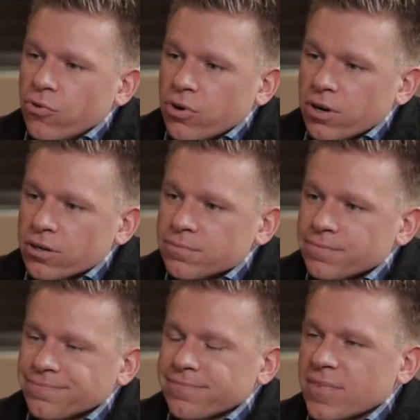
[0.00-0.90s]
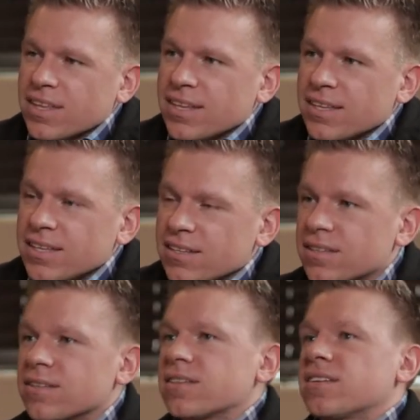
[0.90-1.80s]
for.
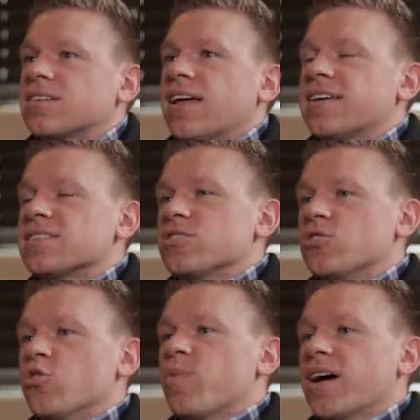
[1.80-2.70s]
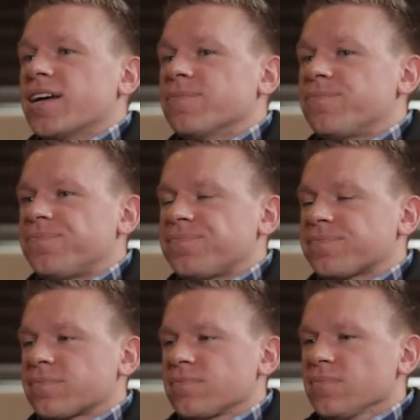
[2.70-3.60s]
I guess you'd go by
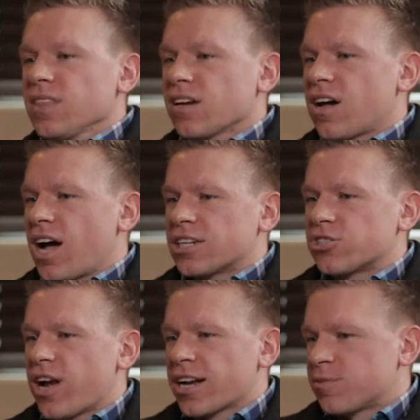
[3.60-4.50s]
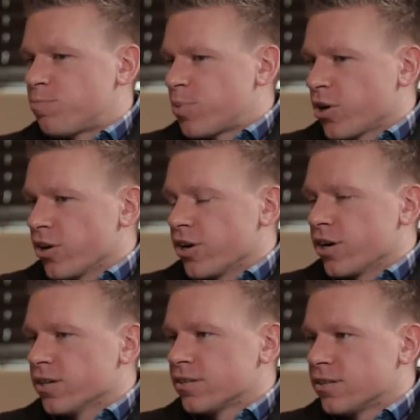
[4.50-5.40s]
contract
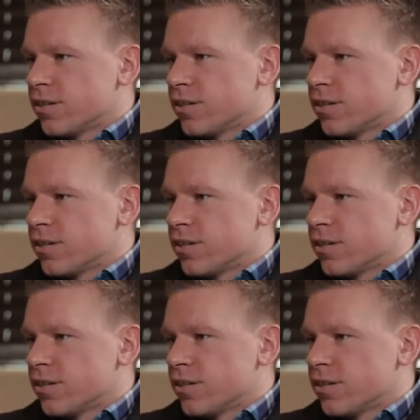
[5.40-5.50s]
per.